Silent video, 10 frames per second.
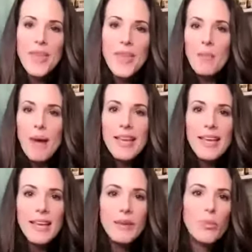And my
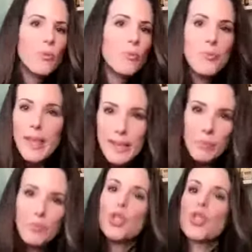kid will, like,
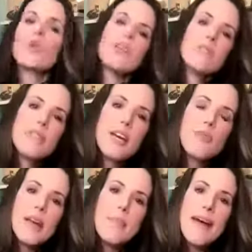it'll sail
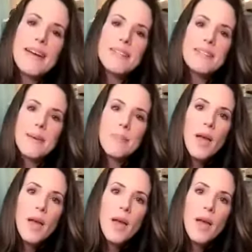right past them.